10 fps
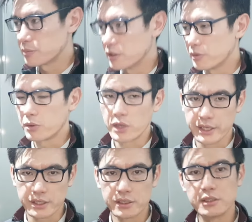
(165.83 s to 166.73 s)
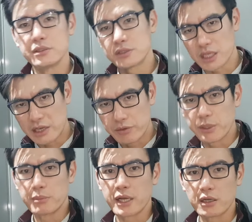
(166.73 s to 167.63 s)
bit of a ball ache to get
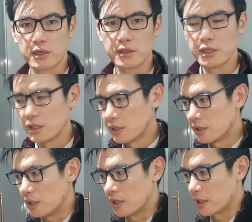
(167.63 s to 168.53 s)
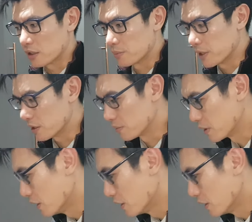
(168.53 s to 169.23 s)
everybody back on and complete them.